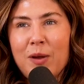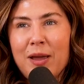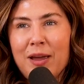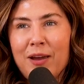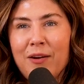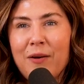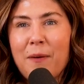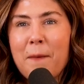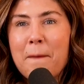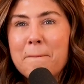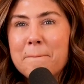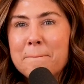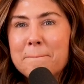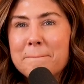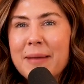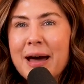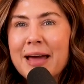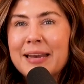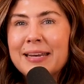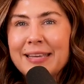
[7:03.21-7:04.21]
where
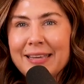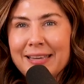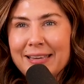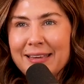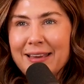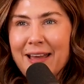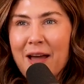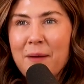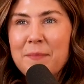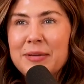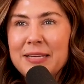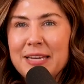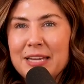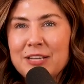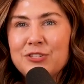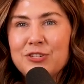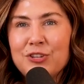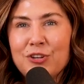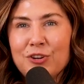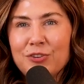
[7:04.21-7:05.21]
money coming
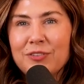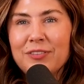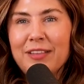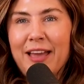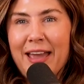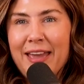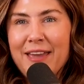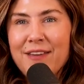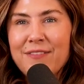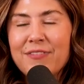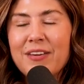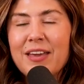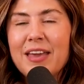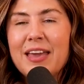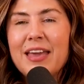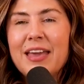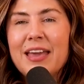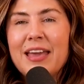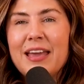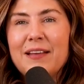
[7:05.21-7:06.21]
into your life,
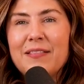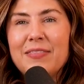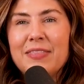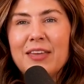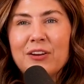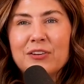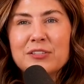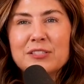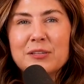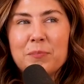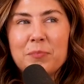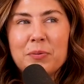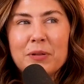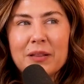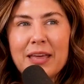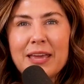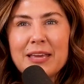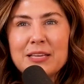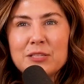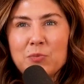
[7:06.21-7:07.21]
there's a
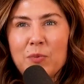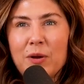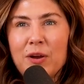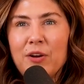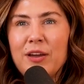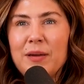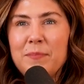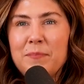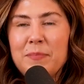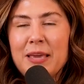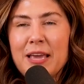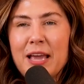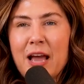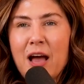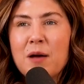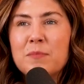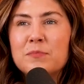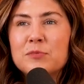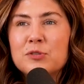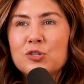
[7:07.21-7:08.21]
place where it
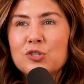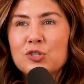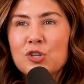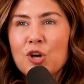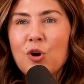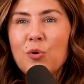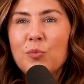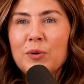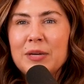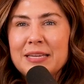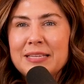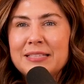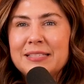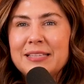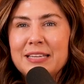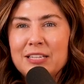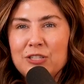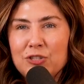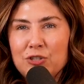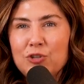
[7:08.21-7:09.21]
becomes so
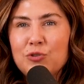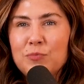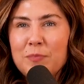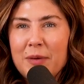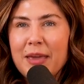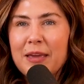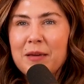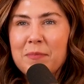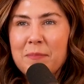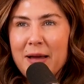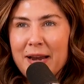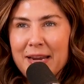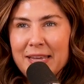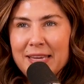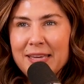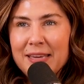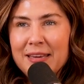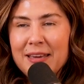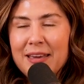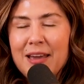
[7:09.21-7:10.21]
easy to make
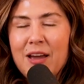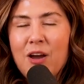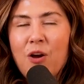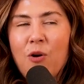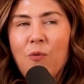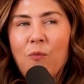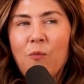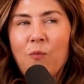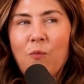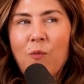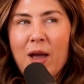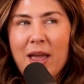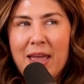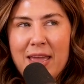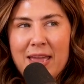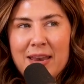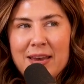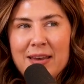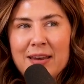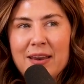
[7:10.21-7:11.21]
money
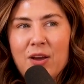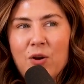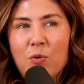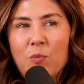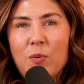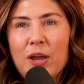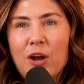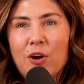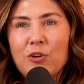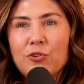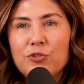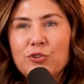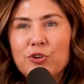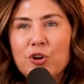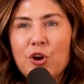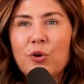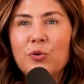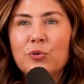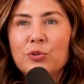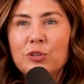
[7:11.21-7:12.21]
when we are
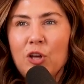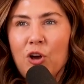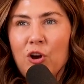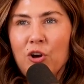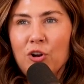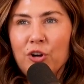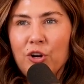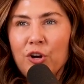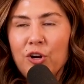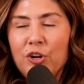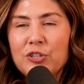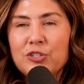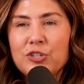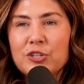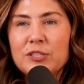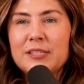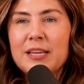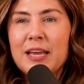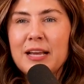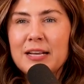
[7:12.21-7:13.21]
no longer
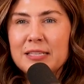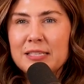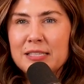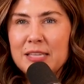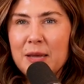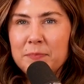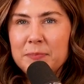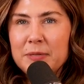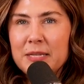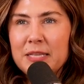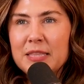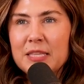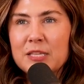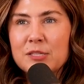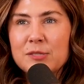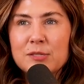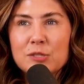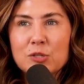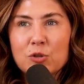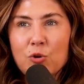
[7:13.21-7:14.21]
just accepting
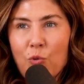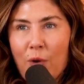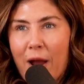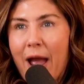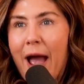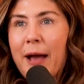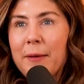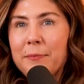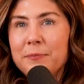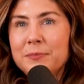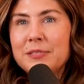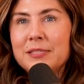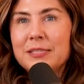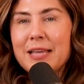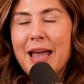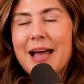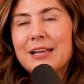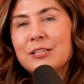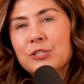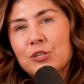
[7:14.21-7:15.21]
the scraps
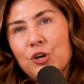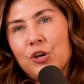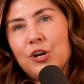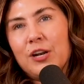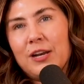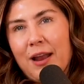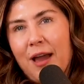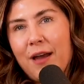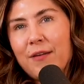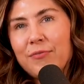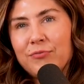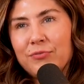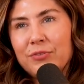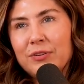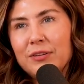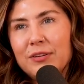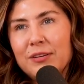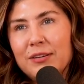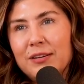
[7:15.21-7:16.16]
as good enough,